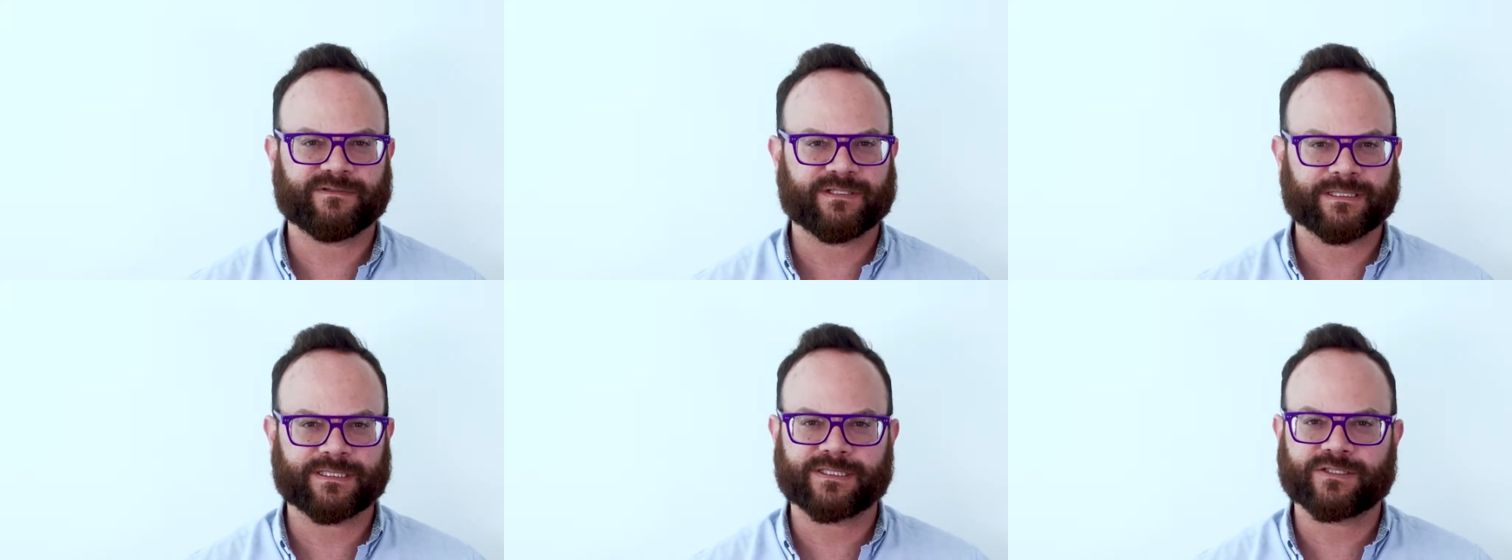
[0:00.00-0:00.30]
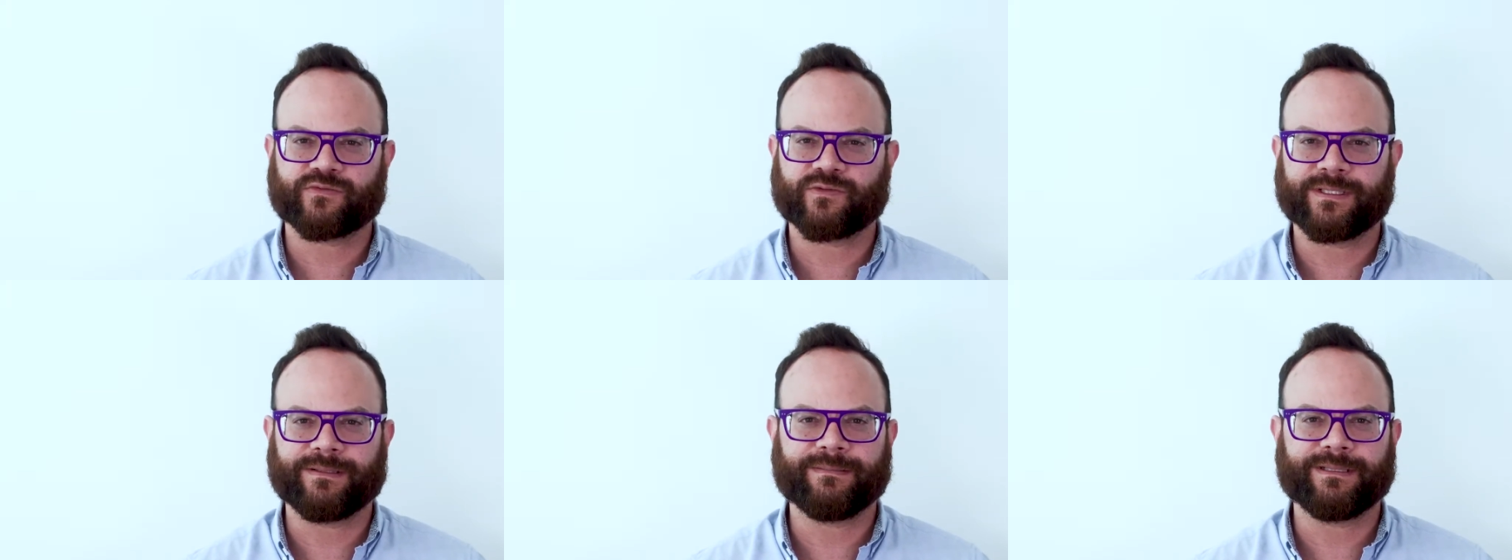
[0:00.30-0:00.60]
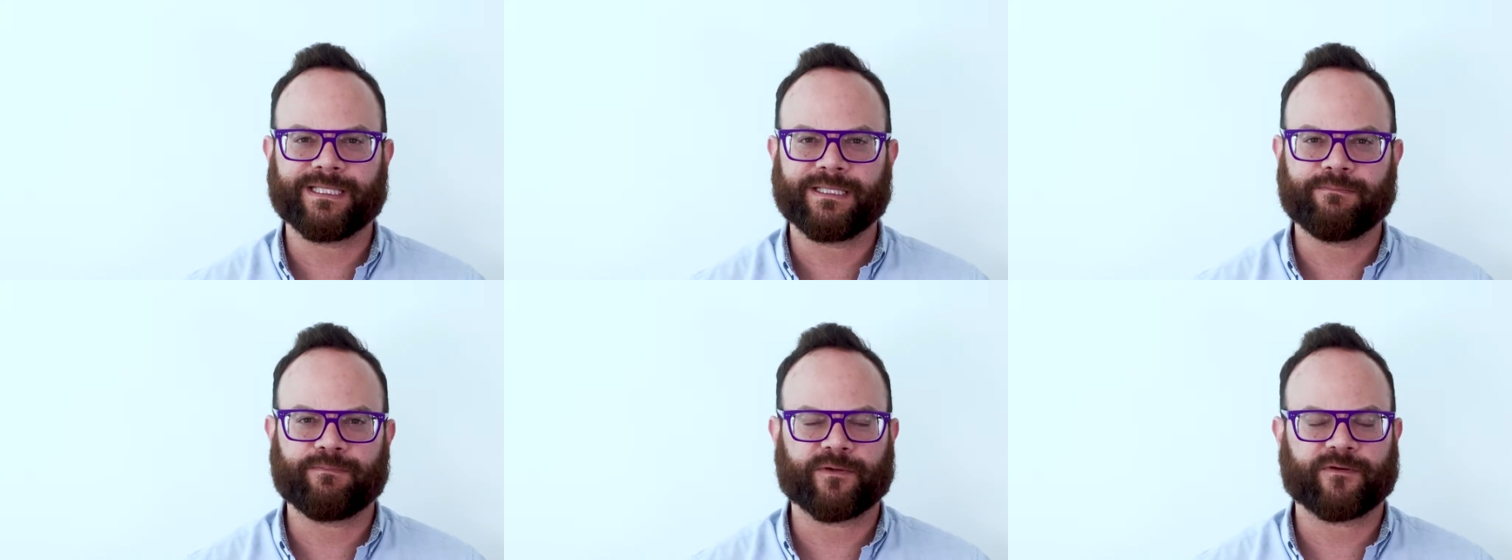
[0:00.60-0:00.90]

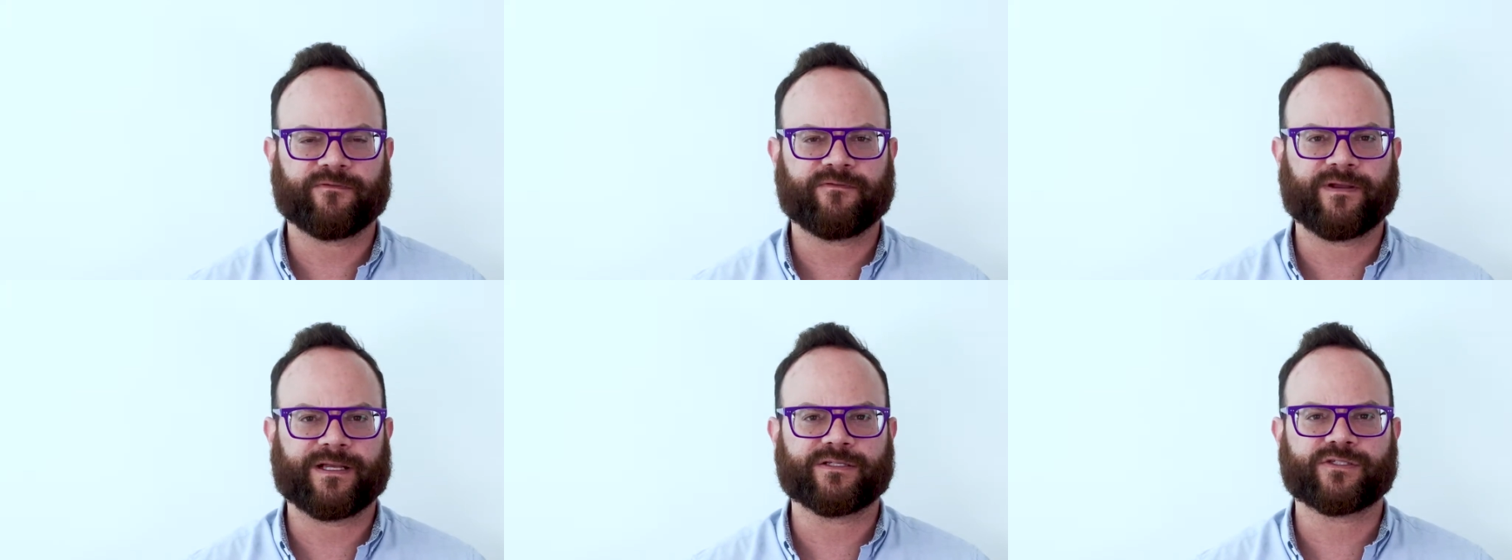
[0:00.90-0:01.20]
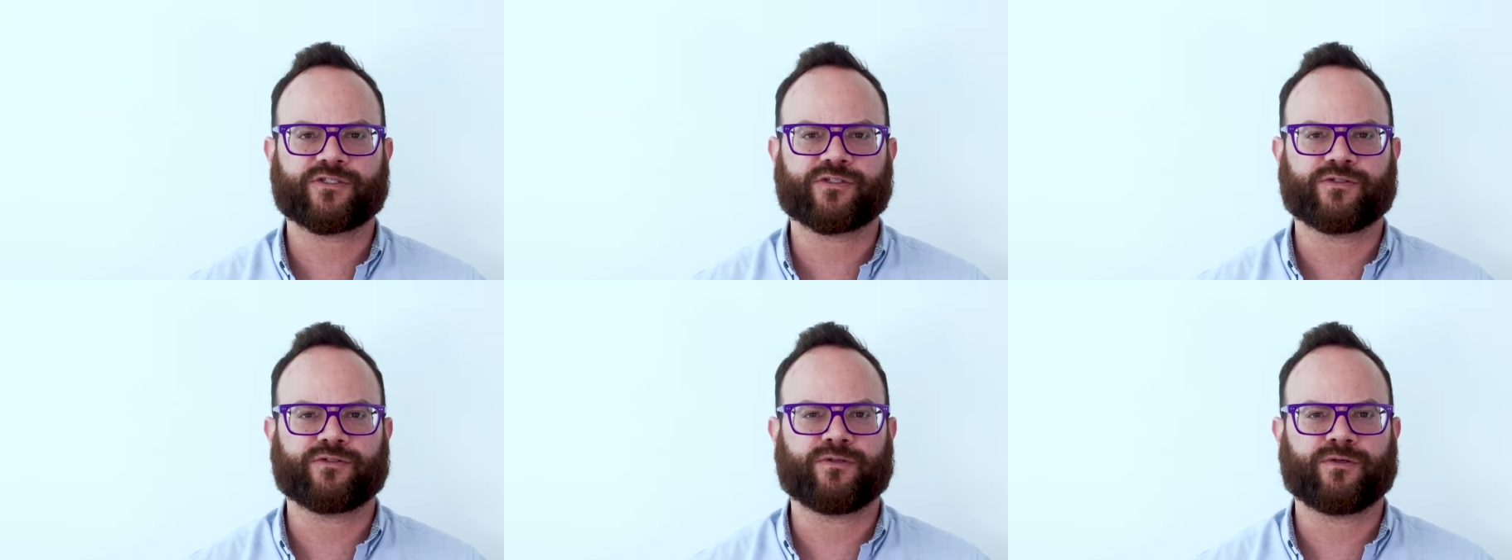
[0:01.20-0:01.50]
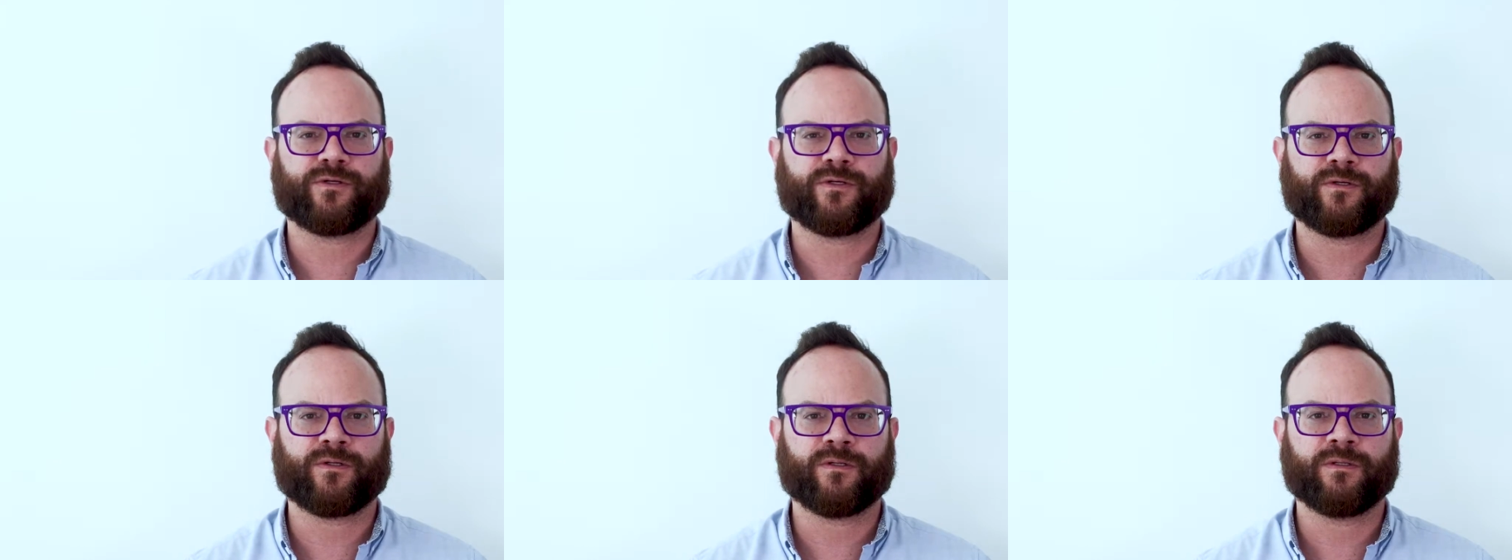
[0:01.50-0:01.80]
extremely
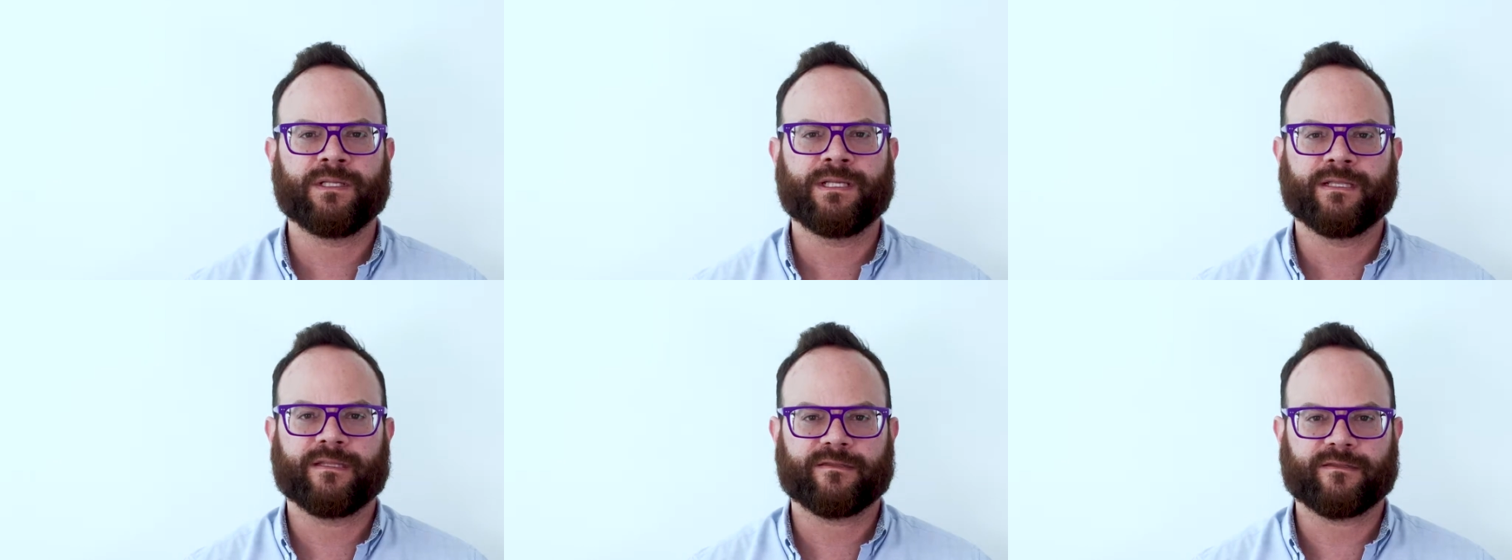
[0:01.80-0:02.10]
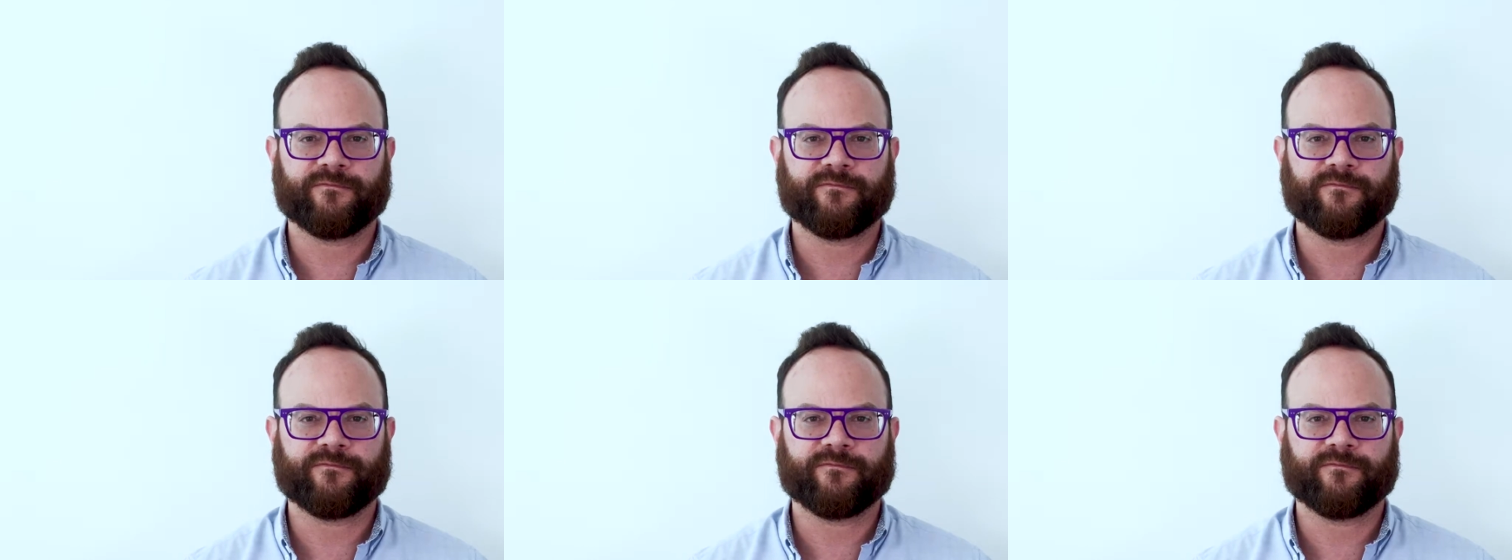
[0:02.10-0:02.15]
professional.